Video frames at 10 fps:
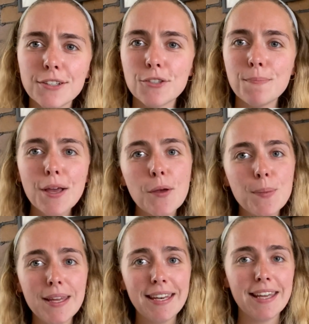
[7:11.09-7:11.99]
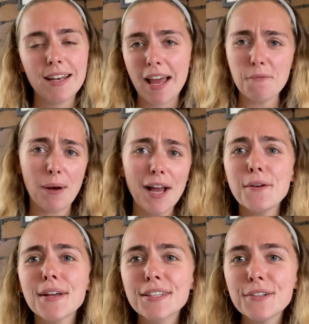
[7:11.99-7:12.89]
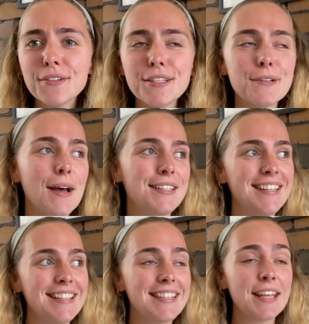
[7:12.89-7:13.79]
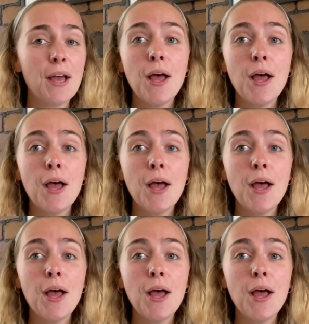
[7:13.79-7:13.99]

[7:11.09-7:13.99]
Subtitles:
Just be obedient. Like, why are you asking all these questions?